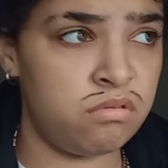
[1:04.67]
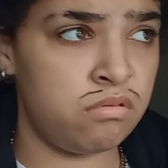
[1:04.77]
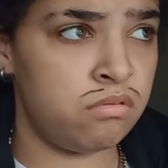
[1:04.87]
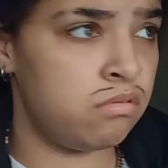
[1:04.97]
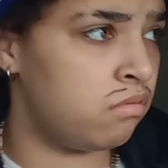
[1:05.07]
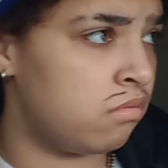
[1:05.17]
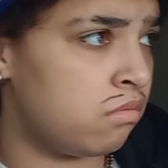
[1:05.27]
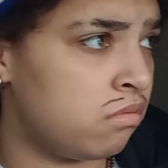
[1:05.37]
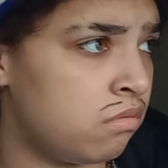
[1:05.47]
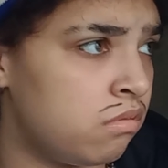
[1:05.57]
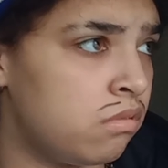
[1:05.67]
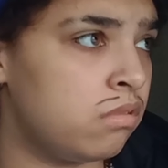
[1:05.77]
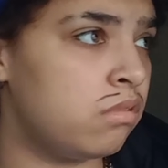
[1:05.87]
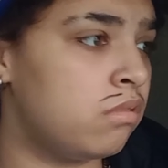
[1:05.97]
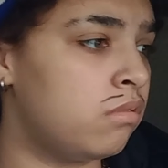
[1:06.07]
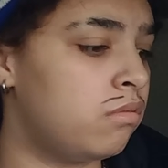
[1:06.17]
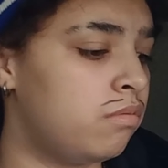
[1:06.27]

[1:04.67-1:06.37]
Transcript: No one is speaking in this clip.